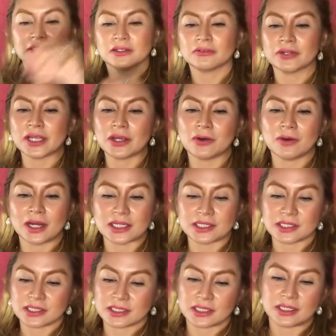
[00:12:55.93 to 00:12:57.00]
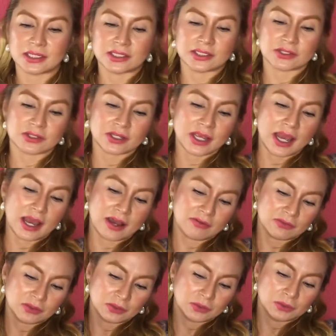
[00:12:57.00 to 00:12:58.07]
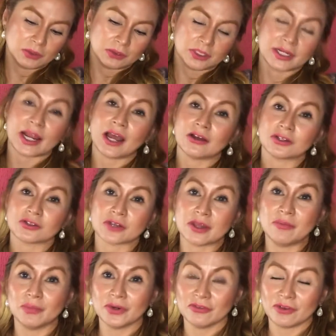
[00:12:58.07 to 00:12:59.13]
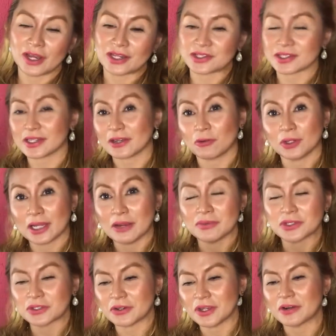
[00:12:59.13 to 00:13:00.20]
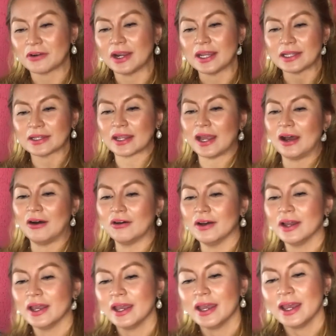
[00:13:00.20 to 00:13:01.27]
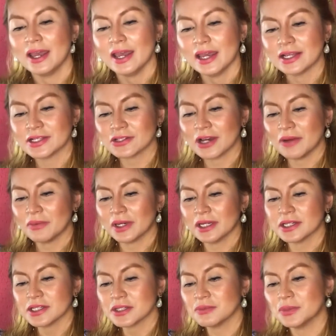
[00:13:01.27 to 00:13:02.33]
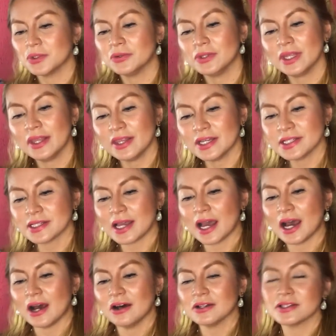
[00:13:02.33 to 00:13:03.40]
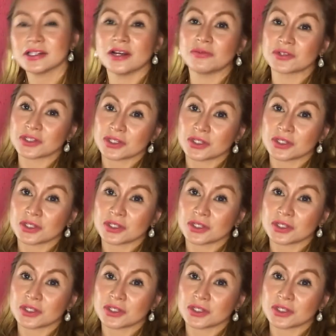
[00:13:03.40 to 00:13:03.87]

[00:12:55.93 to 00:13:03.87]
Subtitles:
requested. So you have to learn how to improvise, just like what I'm doing right now. And so I'm gonna smoothen this out. So I'm just